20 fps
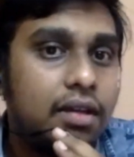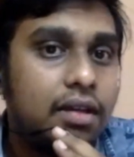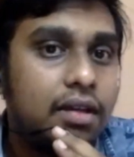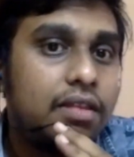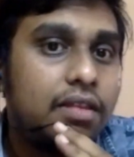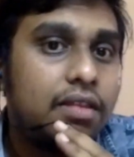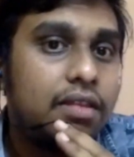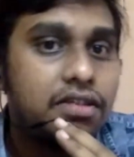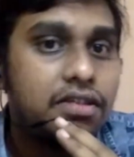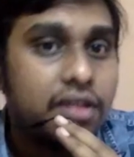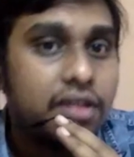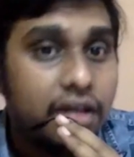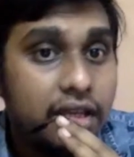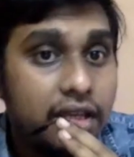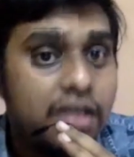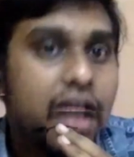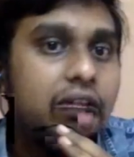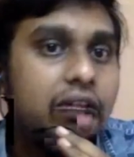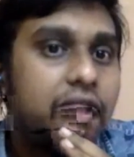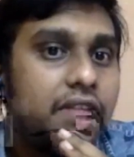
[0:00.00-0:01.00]
This
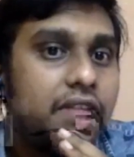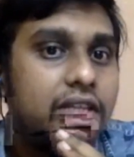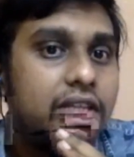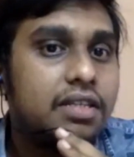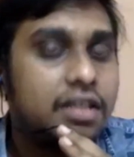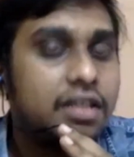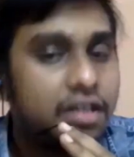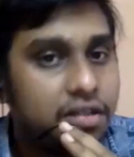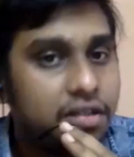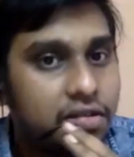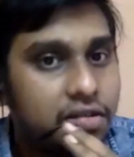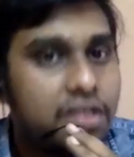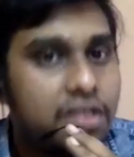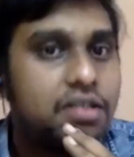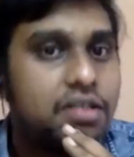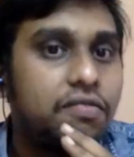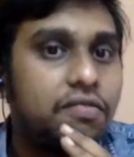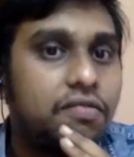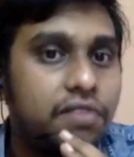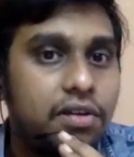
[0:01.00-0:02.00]
recurving is an
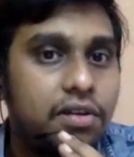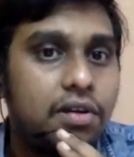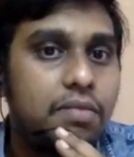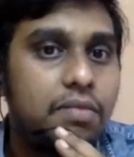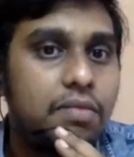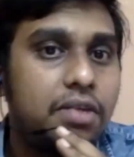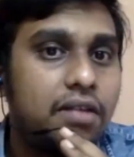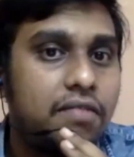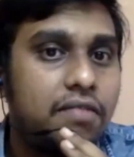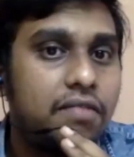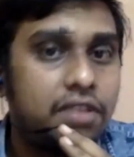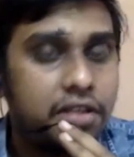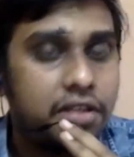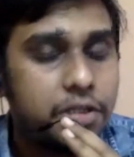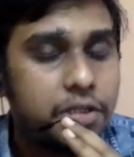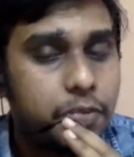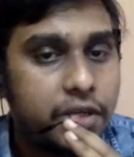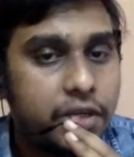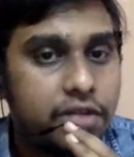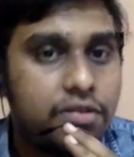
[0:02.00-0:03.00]
interesting phenomena with
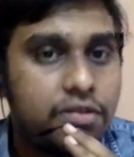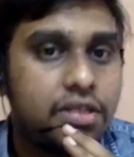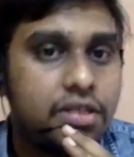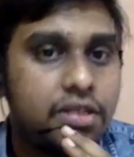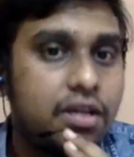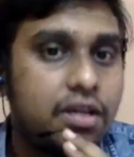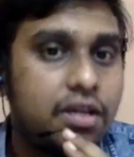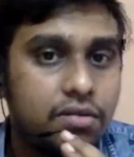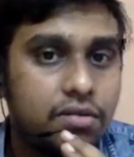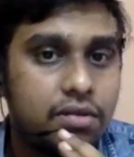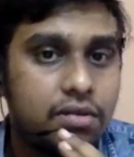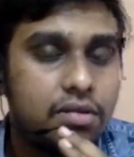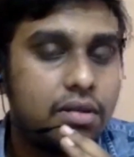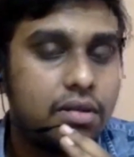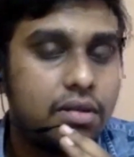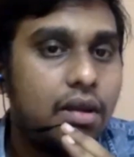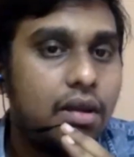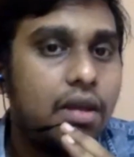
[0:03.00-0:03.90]
respect to cyclones.